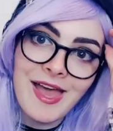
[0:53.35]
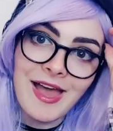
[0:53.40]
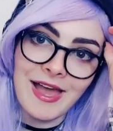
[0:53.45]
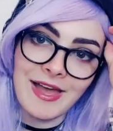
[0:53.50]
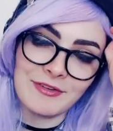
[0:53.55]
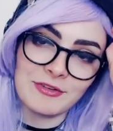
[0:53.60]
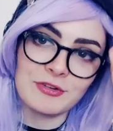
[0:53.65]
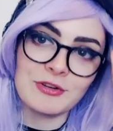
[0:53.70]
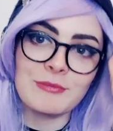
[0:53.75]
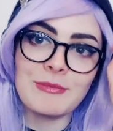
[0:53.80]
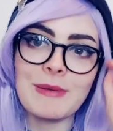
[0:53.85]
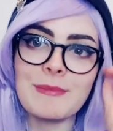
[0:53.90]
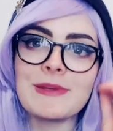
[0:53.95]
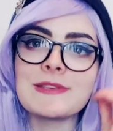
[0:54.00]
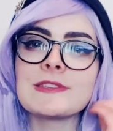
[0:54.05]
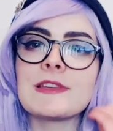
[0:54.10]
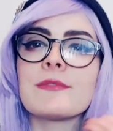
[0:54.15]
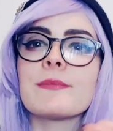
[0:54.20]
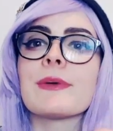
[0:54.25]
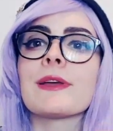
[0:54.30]
I have to remind
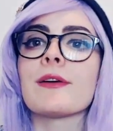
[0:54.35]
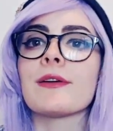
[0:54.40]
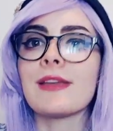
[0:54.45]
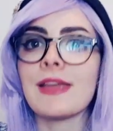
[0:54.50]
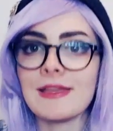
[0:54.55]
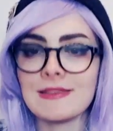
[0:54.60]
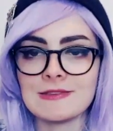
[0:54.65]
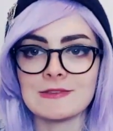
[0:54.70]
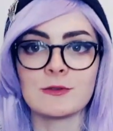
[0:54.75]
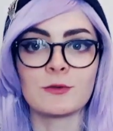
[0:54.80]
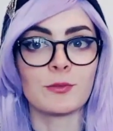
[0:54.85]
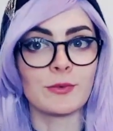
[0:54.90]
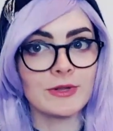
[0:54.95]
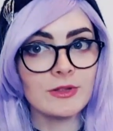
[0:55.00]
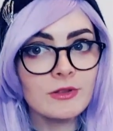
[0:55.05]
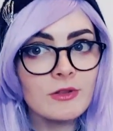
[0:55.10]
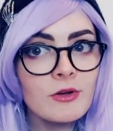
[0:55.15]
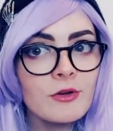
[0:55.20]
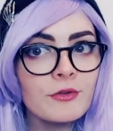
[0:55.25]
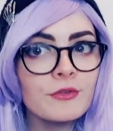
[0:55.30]
myself, I'm like, okay, this is a
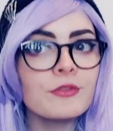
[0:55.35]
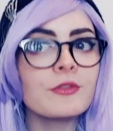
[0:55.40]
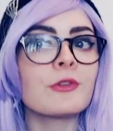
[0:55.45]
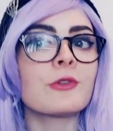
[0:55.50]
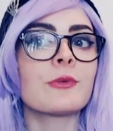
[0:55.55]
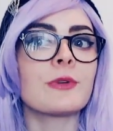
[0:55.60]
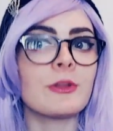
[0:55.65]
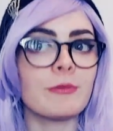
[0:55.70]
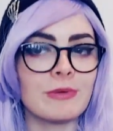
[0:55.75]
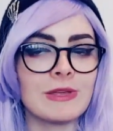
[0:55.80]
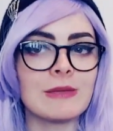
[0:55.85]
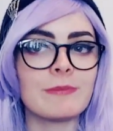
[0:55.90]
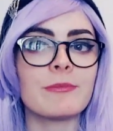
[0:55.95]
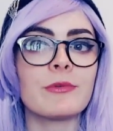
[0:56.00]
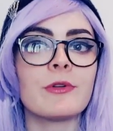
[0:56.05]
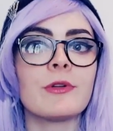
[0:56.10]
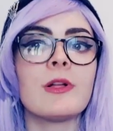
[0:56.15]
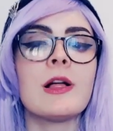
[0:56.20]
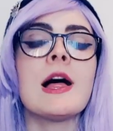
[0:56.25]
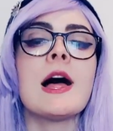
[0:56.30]
real culture, real
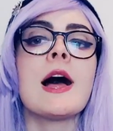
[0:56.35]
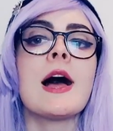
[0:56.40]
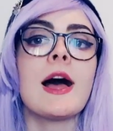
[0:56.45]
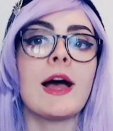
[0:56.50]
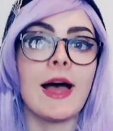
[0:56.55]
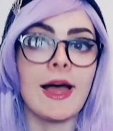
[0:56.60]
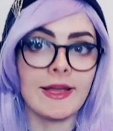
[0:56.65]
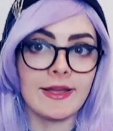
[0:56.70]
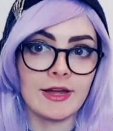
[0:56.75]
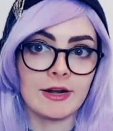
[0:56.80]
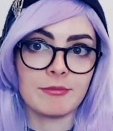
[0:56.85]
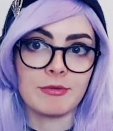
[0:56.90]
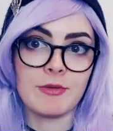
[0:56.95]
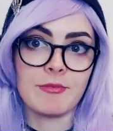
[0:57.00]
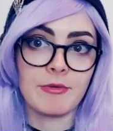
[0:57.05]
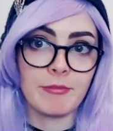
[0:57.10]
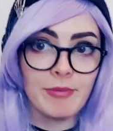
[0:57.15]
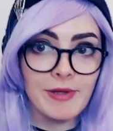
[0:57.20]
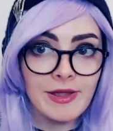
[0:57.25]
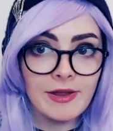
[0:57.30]
people. I gotta
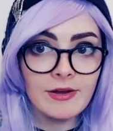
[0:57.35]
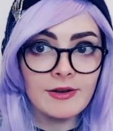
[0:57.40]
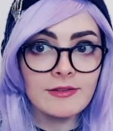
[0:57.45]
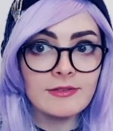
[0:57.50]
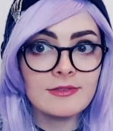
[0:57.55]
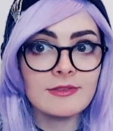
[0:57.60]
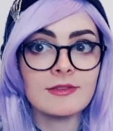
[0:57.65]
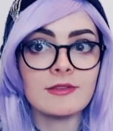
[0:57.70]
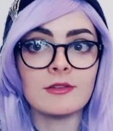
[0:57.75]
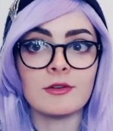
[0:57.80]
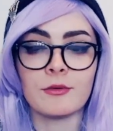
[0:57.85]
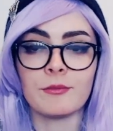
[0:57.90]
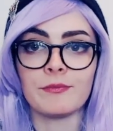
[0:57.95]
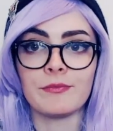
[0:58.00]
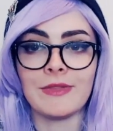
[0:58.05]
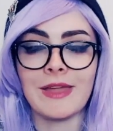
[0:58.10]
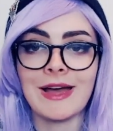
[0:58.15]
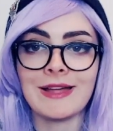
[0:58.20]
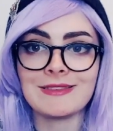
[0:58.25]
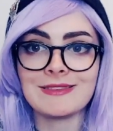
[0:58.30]
be prepared to, you
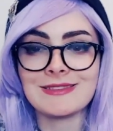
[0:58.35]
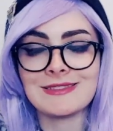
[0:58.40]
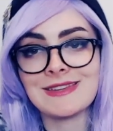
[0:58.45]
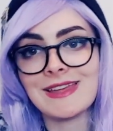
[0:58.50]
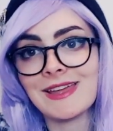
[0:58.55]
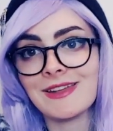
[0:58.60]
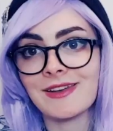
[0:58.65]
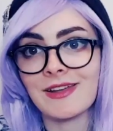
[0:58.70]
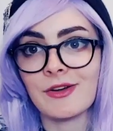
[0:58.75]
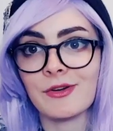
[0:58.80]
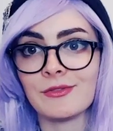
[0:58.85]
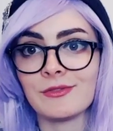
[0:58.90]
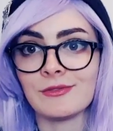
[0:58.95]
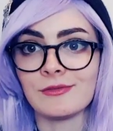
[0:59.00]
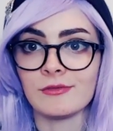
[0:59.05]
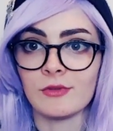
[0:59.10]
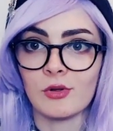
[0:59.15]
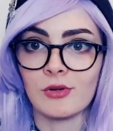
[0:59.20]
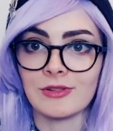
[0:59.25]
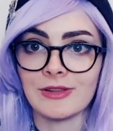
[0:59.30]
know, not stand out
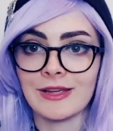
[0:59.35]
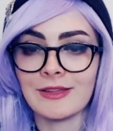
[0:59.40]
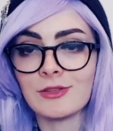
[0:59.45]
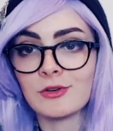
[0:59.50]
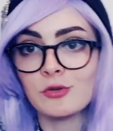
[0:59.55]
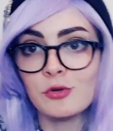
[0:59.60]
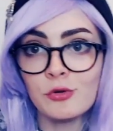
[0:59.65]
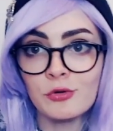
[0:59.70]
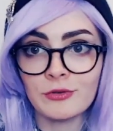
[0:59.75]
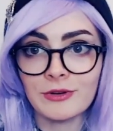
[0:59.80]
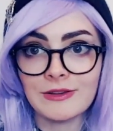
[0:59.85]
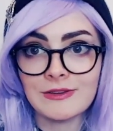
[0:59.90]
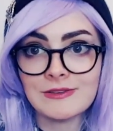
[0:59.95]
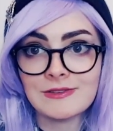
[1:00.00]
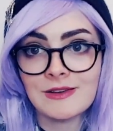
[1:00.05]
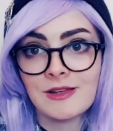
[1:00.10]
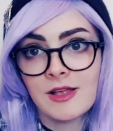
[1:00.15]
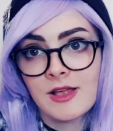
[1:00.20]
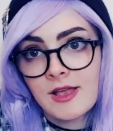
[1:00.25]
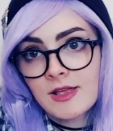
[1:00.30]
and look like the
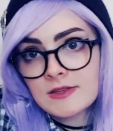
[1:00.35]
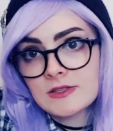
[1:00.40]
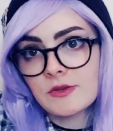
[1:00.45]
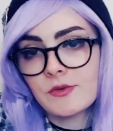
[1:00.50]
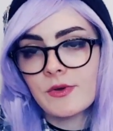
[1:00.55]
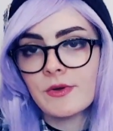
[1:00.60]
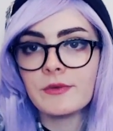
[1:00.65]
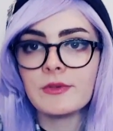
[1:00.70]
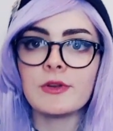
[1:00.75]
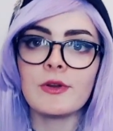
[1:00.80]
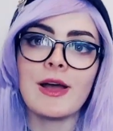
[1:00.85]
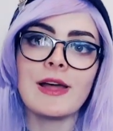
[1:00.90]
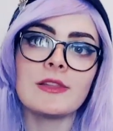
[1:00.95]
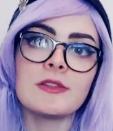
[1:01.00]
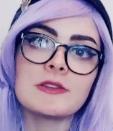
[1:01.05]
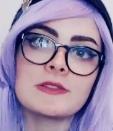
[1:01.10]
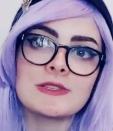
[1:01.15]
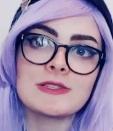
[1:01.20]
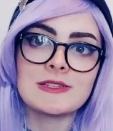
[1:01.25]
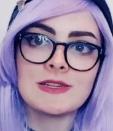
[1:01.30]
tourist. So, you know, I
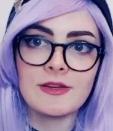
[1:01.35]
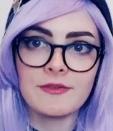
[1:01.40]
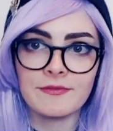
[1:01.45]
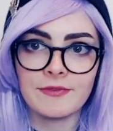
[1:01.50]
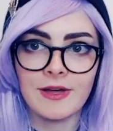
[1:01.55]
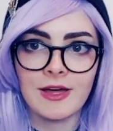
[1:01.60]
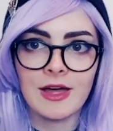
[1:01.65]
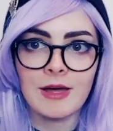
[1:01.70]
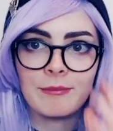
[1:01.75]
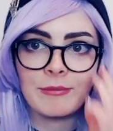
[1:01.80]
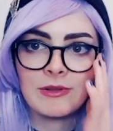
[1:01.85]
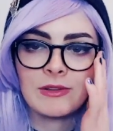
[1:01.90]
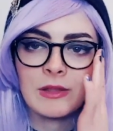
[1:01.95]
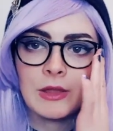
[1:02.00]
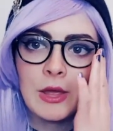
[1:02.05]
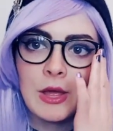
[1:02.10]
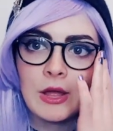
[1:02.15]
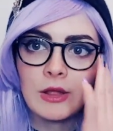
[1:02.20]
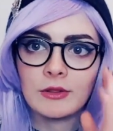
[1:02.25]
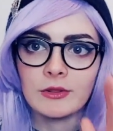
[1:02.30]
looked stuff up and
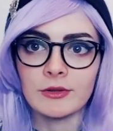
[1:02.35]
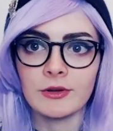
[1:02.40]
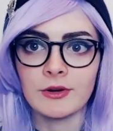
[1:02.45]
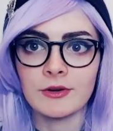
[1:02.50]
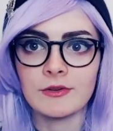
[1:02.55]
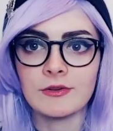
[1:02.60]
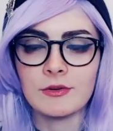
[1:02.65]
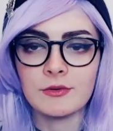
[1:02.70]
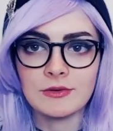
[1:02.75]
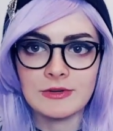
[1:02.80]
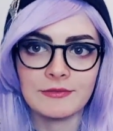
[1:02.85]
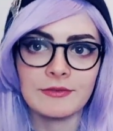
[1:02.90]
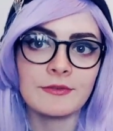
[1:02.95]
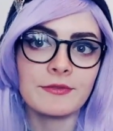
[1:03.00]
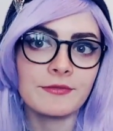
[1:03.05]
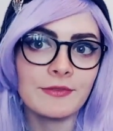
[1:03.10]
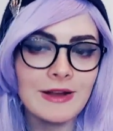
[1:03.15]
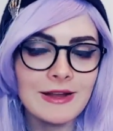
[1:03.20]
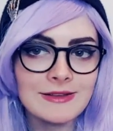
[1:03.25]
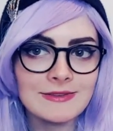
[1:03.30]
learned, you know,
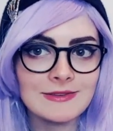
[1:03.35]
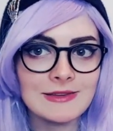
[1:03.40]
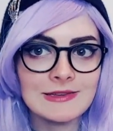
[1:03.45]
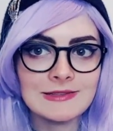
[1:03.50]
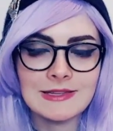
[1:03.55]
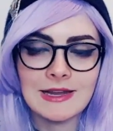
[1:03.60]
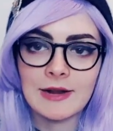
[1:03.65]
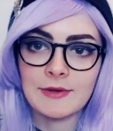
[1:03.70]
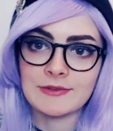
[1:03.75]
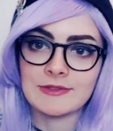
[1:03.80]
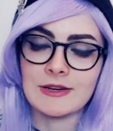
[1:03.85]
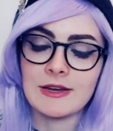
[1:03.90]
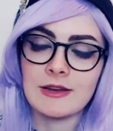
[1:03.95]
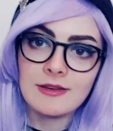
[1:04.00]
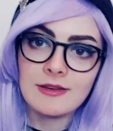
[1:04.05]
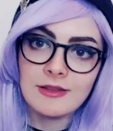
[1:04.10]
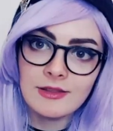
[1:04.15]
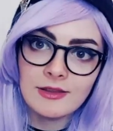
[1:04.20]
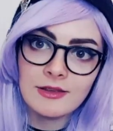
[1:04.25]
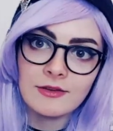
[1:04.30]
different phrases that I was
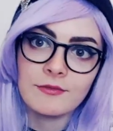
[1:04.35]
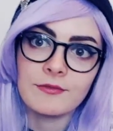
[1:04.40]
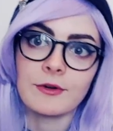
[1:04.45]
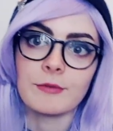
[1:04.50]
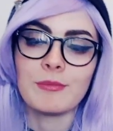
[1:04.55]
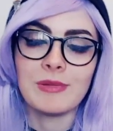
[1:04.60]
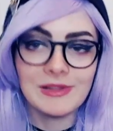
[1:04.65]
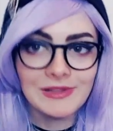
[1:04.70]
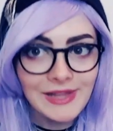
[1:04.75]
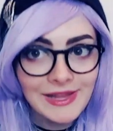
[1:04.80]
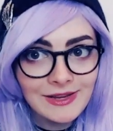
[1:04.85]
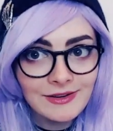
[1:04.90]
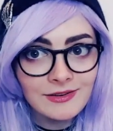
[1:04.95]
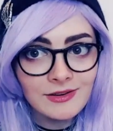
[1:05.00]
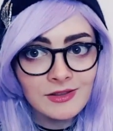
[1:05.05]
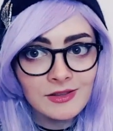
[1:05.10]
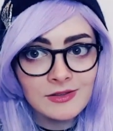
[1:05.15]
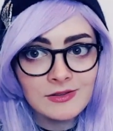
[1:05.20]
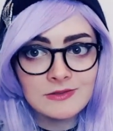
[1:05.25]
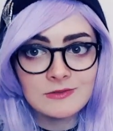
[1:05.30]
need for
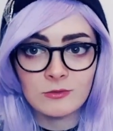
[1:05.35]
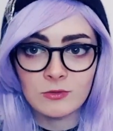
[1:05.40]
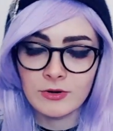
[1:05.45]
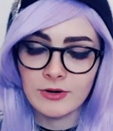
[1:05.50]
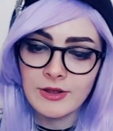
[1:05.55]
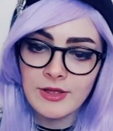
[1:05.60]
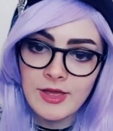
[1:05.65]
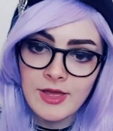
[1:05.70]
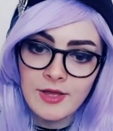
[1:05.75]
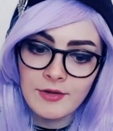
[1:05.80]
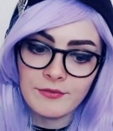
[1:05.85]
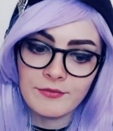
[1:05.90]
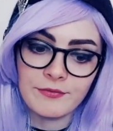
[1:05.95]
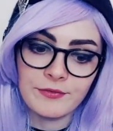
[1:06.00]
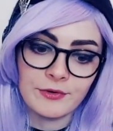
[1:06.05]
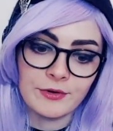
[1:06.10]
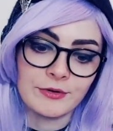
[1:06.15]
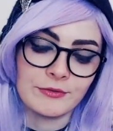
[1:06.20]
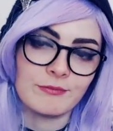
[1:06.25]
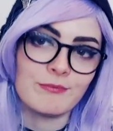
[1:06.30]
politeness or
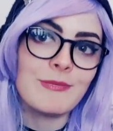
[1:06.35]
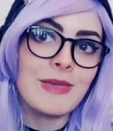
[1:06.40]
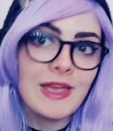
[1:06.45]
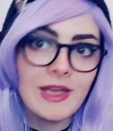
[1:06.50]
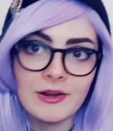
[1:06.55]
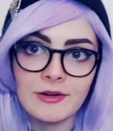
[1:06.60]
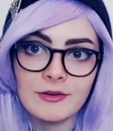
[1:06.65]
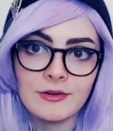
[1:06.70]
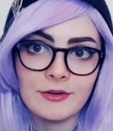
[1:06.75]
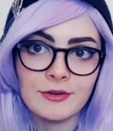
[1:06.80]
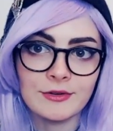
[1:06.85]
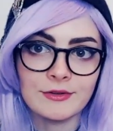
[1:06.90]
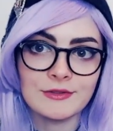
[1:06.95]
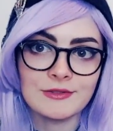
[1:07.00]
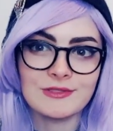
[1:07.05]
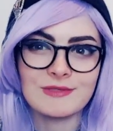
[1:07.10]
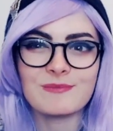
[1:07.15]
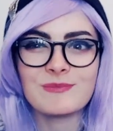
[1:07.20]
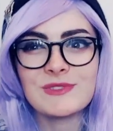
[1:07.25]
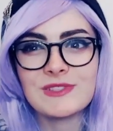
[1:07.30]
for
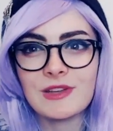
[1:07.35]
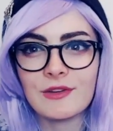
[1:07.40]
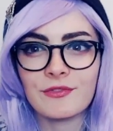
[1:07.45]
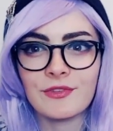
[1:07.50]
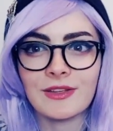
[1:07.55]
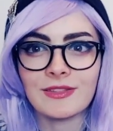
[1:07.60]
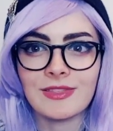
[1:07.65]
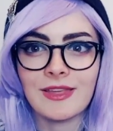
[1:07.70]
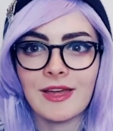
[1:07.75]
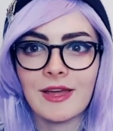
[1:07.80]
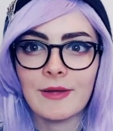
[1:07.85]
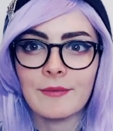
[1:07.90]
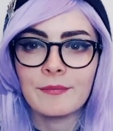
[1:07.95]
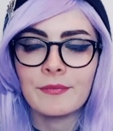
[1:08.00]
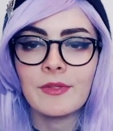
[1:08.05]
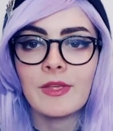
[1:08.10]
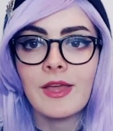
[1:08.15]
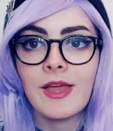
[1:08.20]
manners, stuff like that.